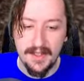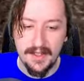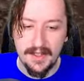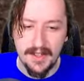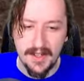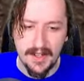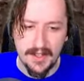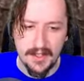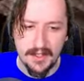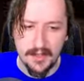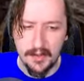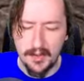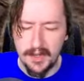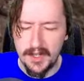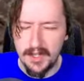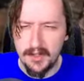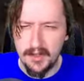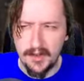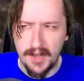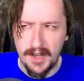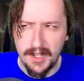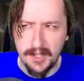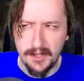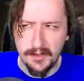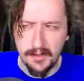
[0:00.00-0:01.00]
Costs
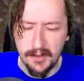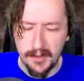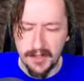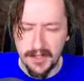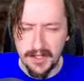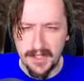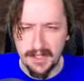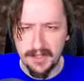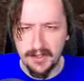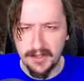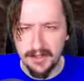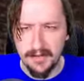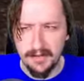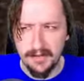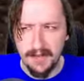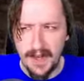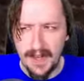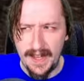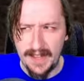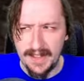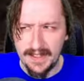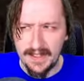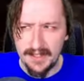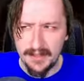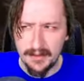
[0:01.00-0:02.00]
22 action points to use in
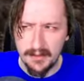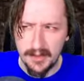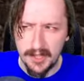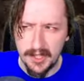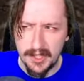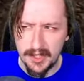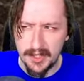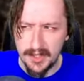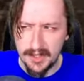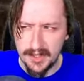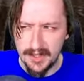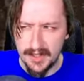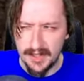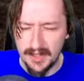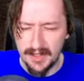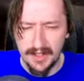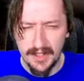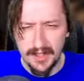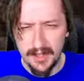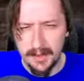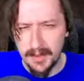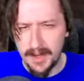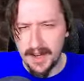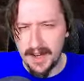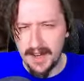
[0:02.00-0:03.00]
VATS, which is a
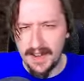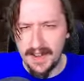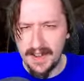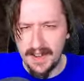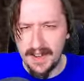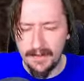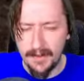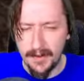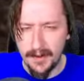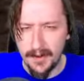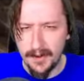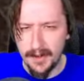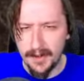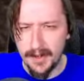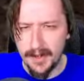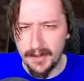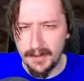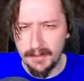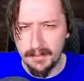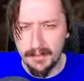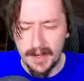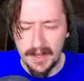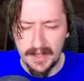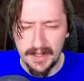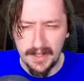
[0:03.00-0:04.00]
little bit high for a
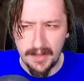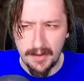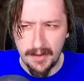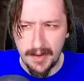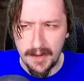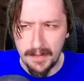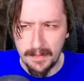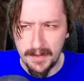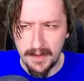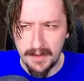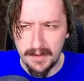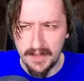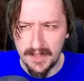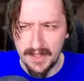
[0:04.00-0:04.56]
melee weapon.